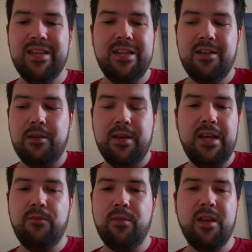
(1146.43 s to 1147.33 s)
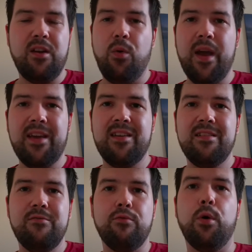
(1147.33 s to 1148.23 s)
even with a quick
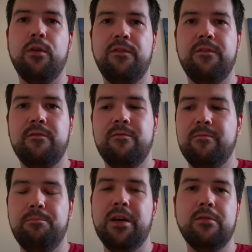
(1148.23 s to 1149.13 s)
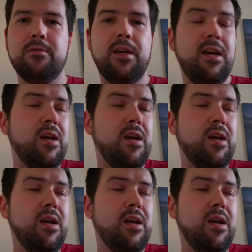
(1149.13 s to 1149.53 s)
rough build.